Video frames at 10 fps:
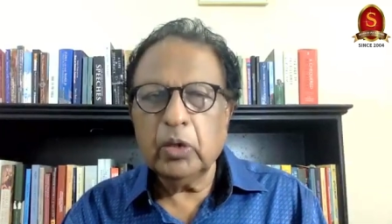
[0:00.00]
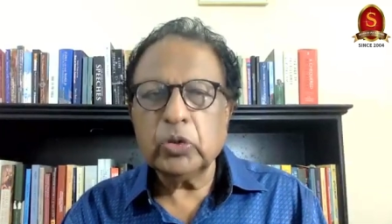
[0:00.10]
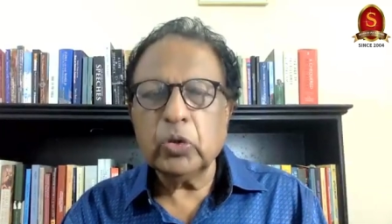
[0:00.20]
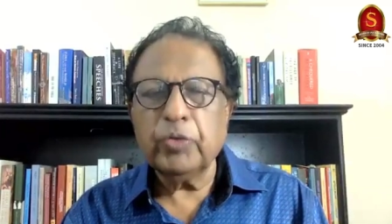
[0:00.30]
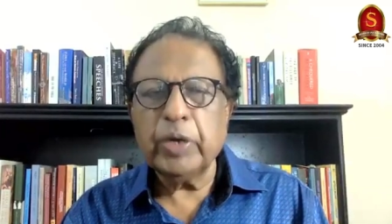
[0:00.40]

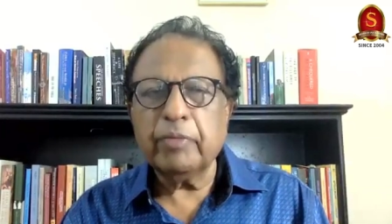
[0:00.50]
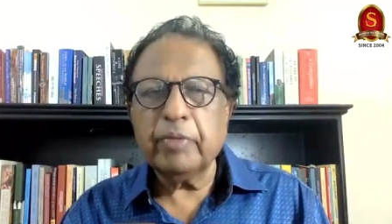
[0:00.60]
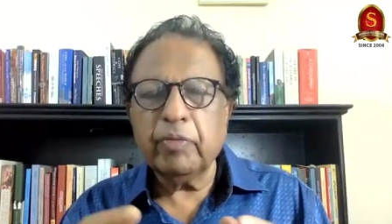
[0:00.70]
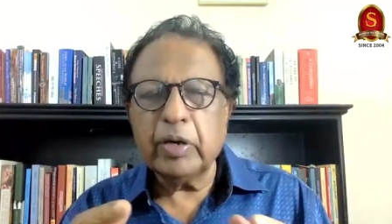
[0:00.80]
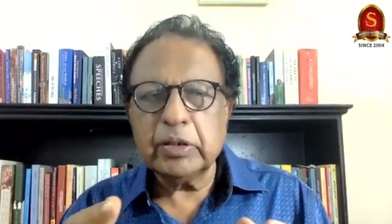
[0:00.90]
So we have
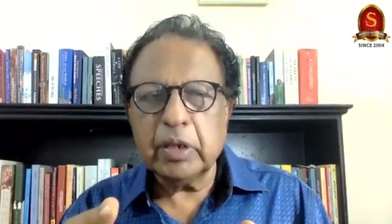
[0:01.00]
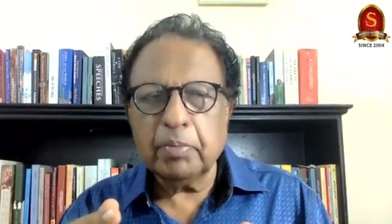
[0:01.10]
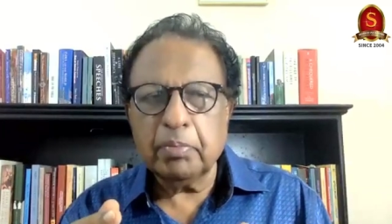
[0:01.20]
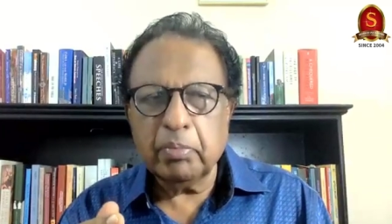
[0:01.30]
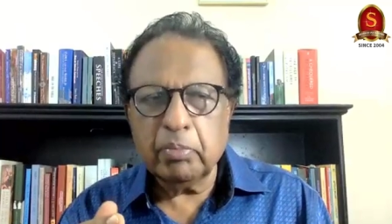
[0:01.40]
given
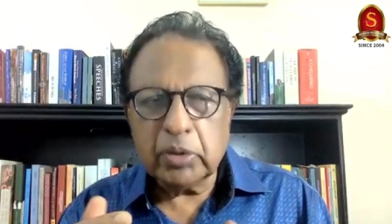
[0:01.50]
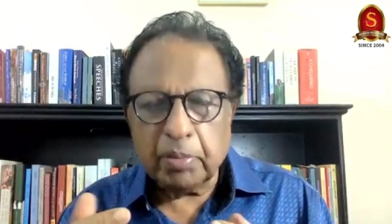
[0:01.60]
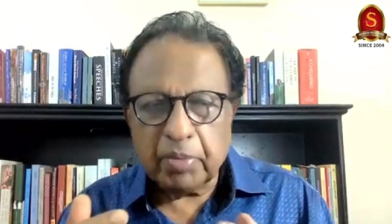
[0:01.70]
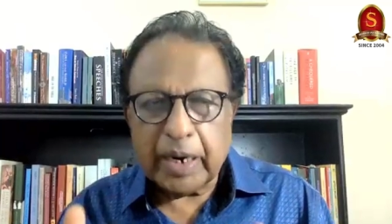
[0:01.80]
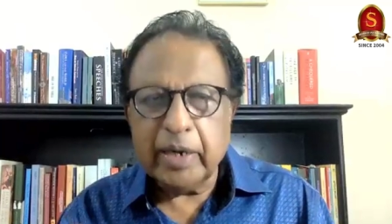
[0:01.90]
some,
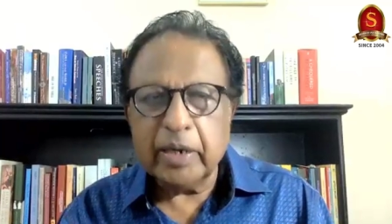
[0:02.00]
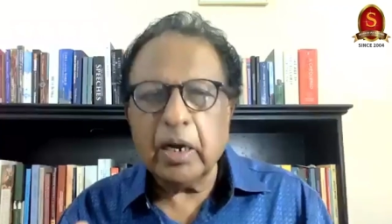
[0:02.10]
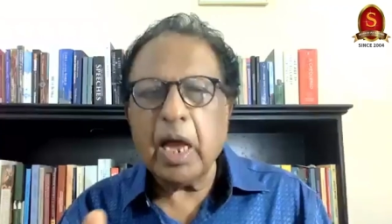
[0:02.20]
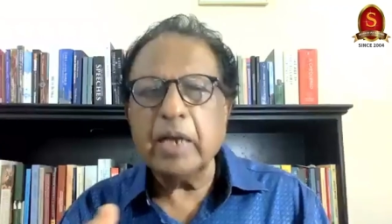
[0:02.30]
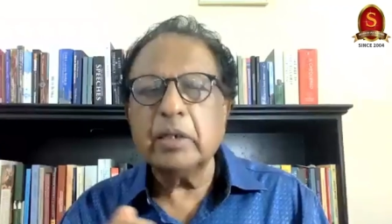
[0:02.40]
some credit
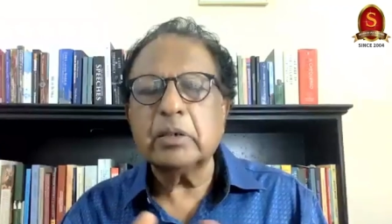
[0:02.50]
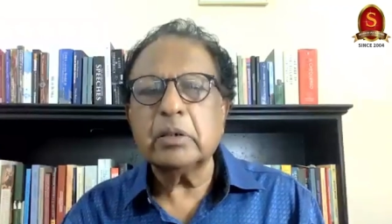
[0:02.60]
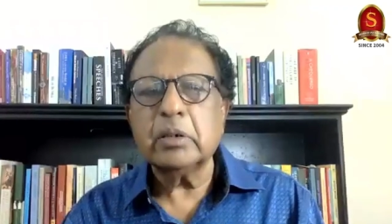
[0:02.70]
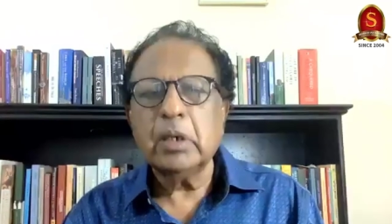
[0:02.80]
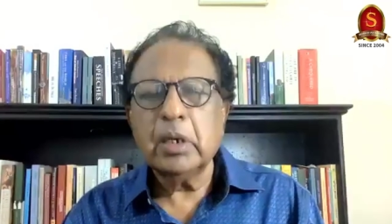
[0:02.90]
lines,
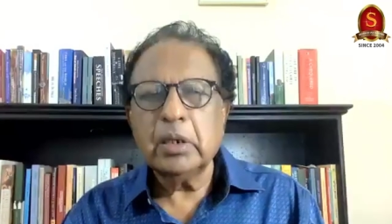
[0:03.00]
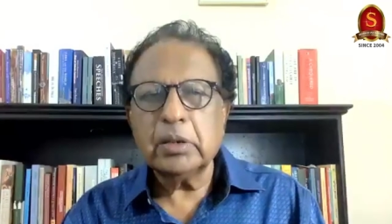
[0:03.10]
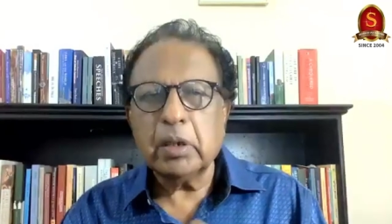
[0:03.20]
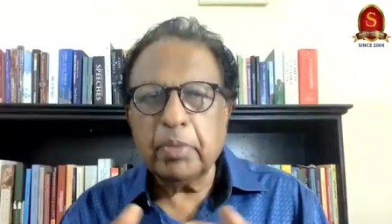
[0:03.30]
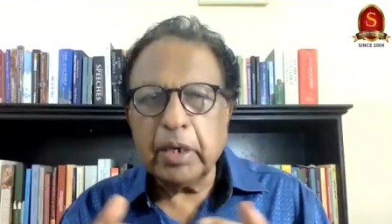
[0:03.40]

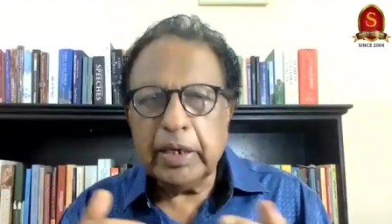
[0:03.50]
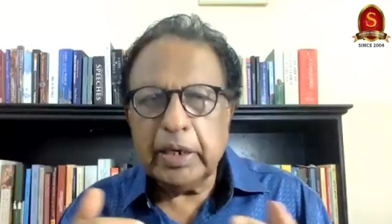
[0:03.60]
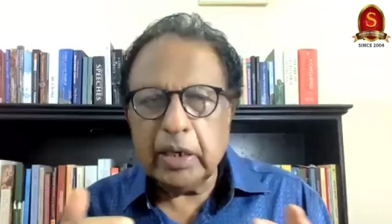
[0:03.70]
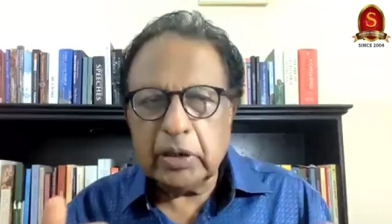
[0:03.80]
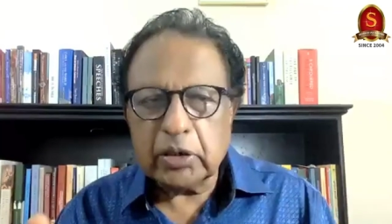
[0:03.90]
some
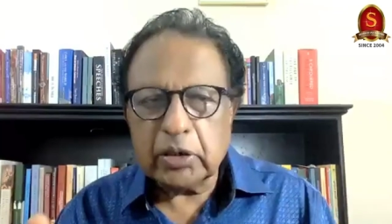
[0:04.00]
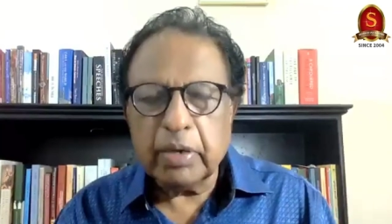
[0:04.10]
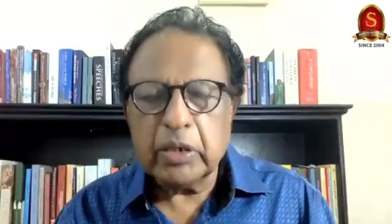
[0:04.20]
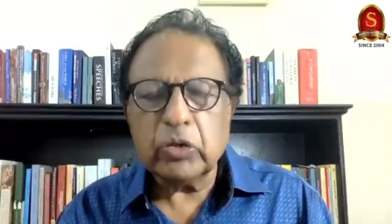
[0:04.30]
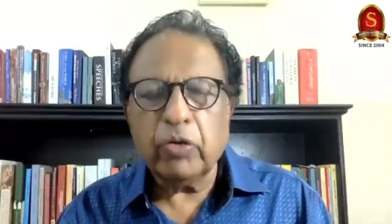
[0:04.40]

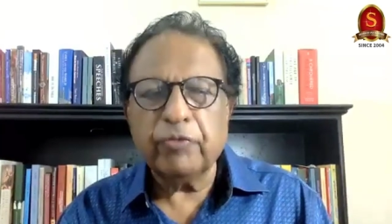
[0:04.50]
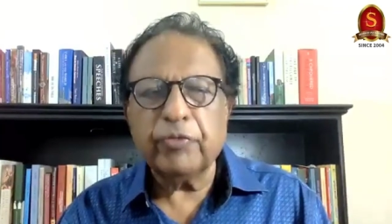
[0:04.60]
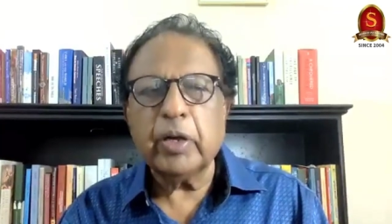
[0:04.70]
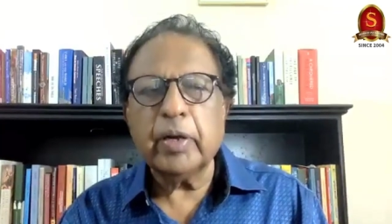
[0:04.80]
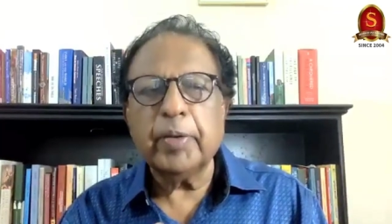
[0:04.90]
readjustments of
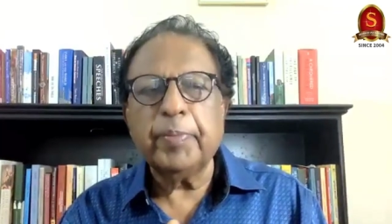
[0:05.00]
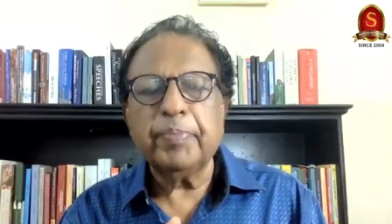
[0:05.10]
uh,